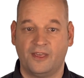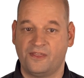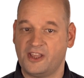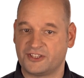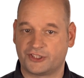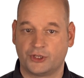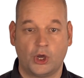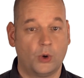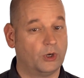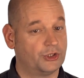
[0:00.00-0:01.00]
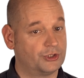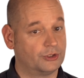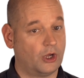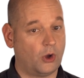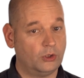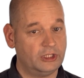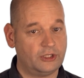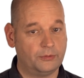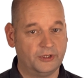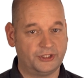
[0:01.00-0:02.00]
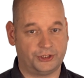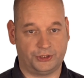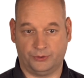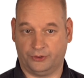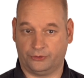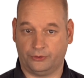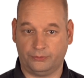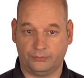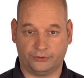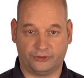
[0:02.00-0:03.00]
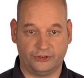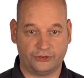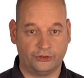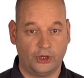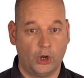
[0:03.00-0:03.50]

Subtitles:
Thus, one should only commit to a certain position